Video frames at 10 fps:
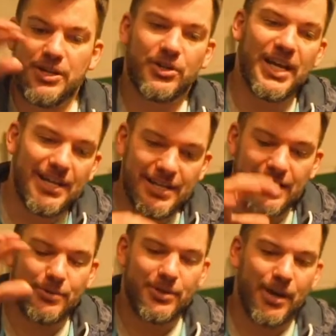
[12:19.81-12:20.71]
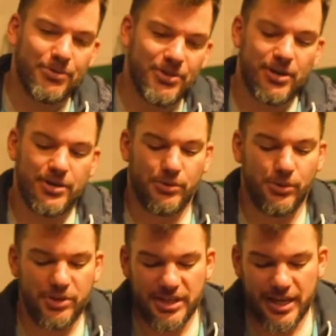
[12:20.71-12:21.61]
you're getting out there and you're
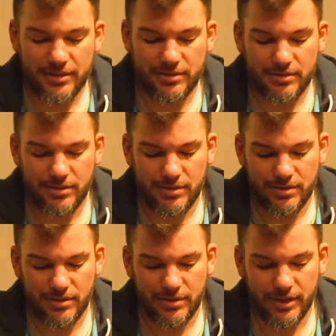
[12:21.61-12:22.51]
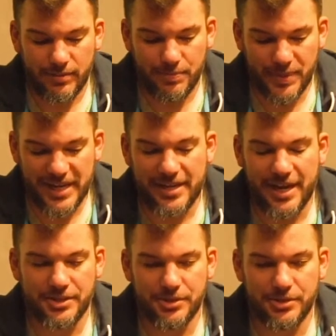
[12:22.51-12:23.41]
looking at bait
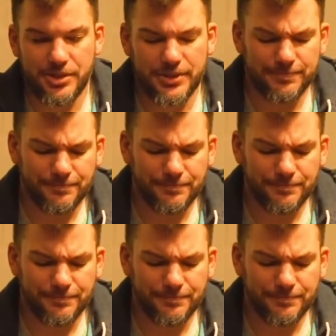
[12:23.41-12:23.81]
casters,